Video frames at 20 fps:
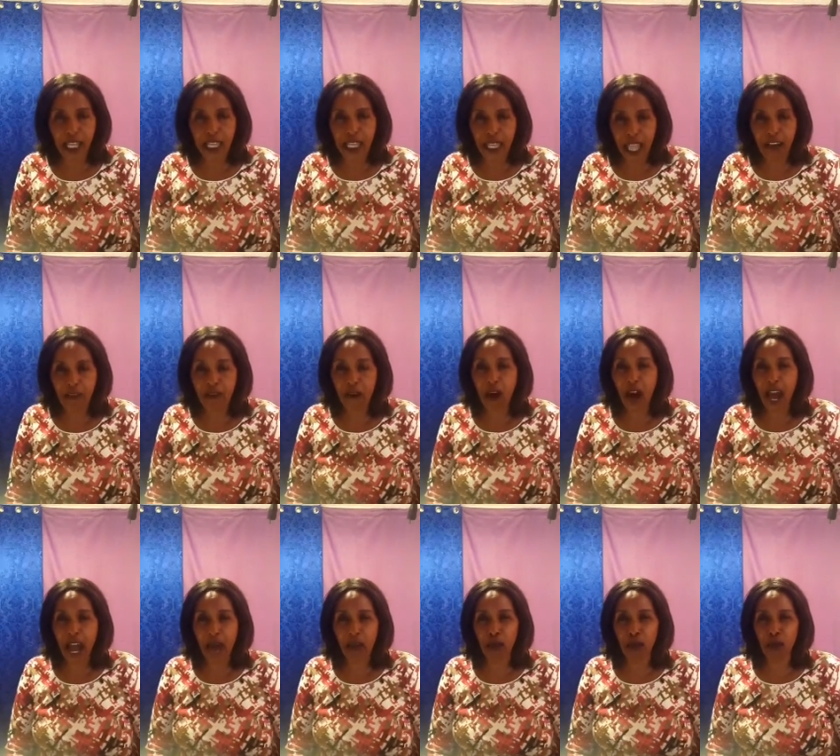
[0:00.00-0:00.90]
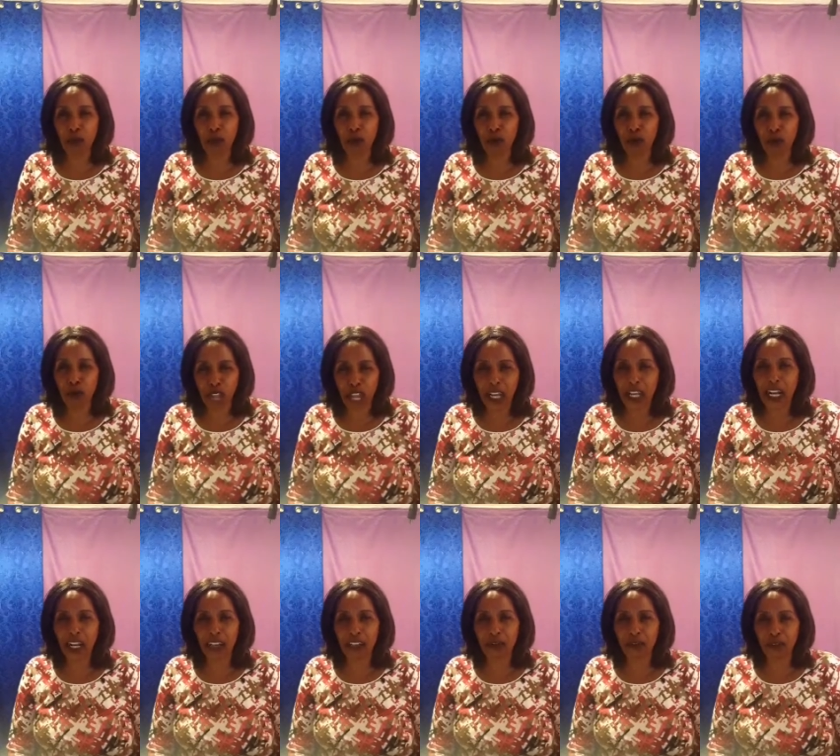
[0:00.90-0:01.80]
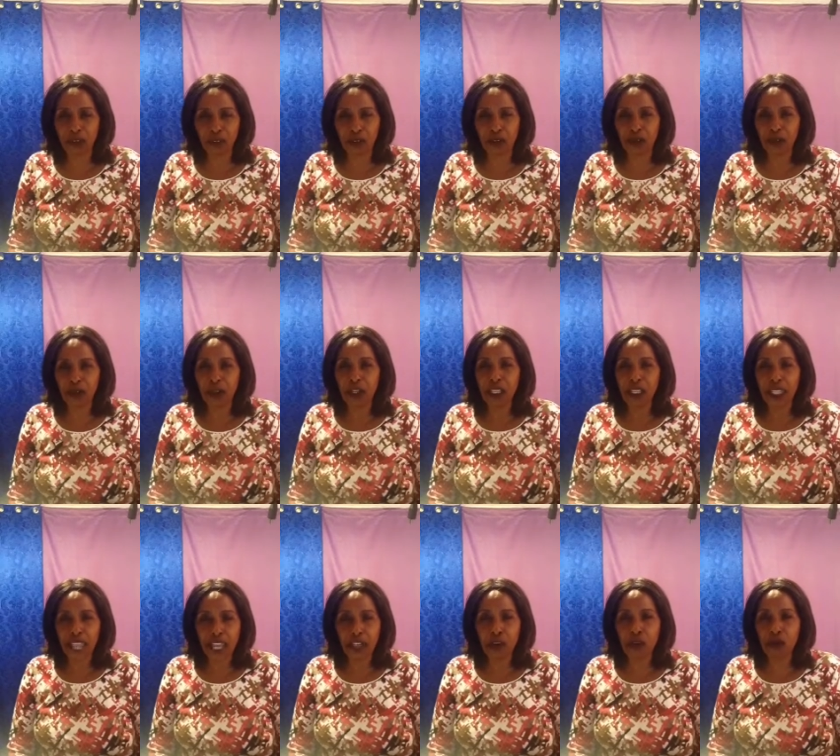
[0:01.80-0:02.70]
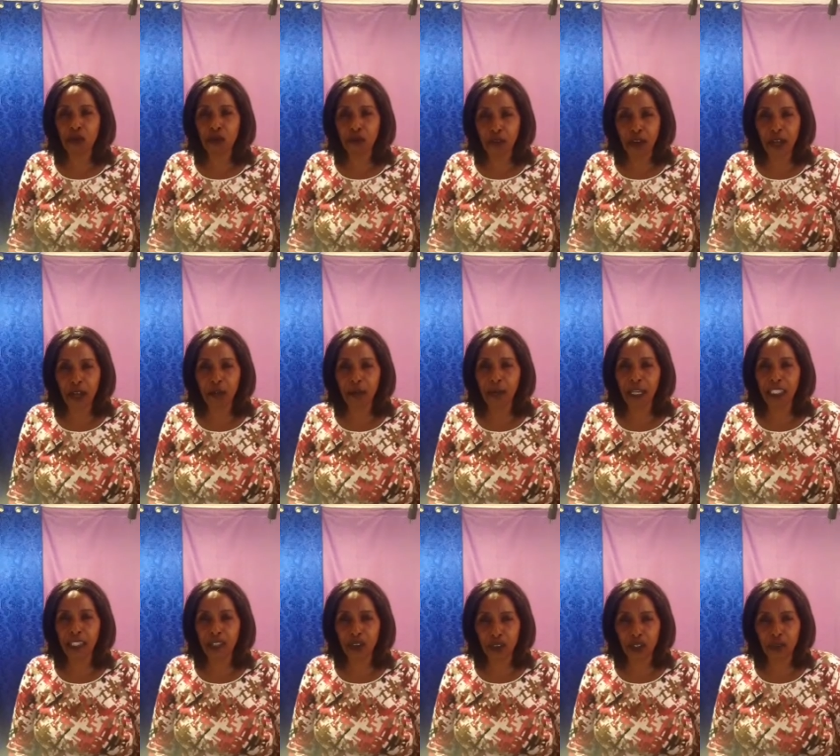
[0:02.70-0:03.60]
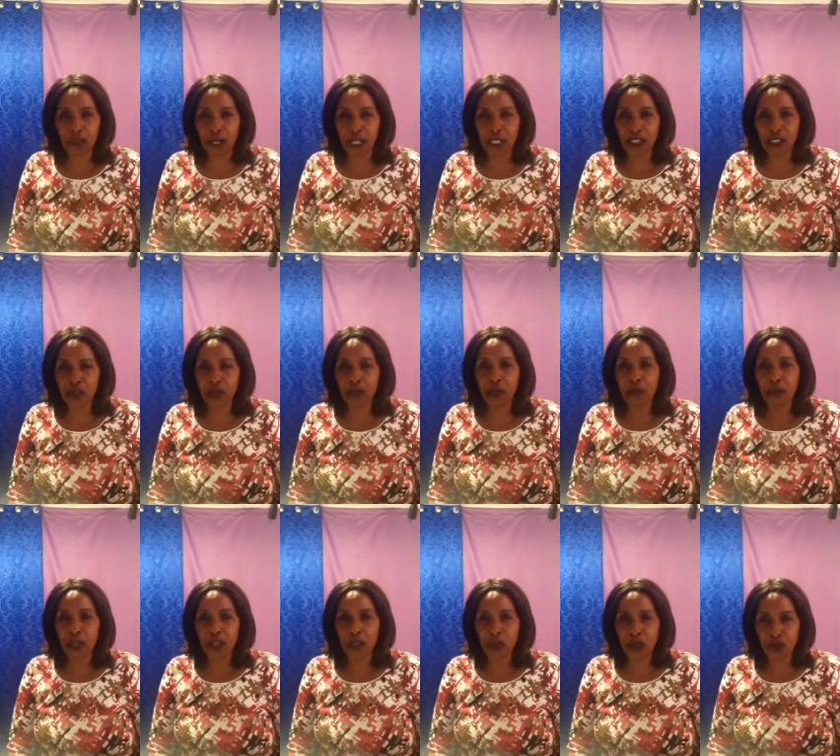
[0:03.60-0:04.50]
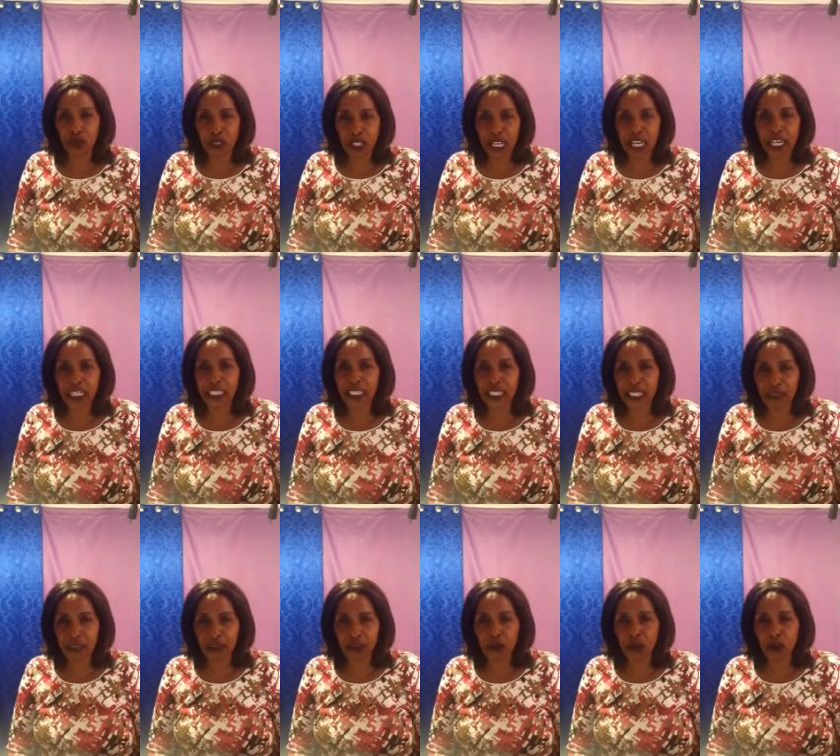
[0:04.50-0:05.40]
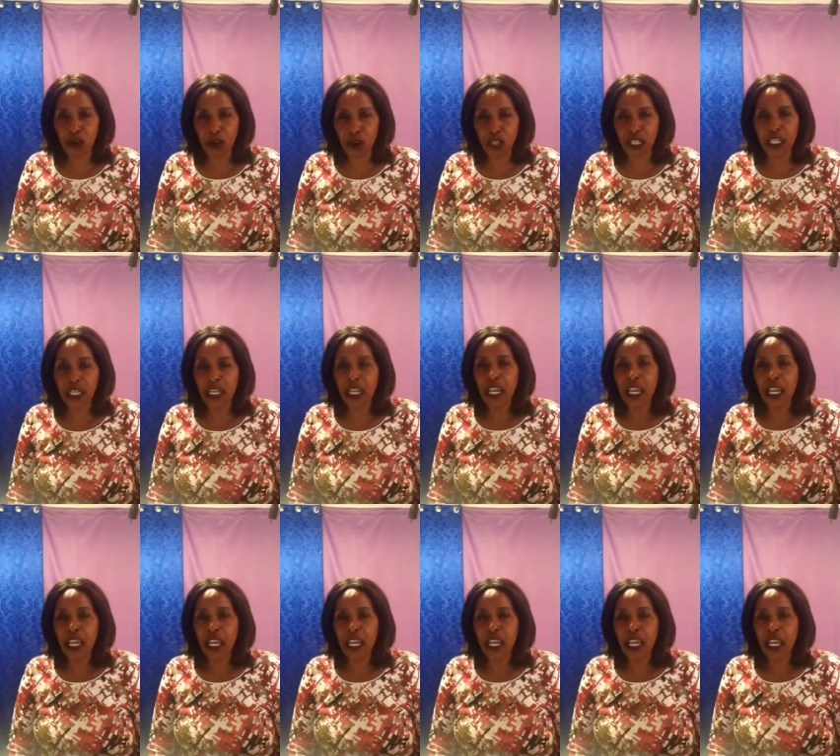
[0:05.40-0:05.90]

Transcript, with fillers: Therefore, I want to thank God for you. Thank you very much. God bless you. Today, 7 o'clock,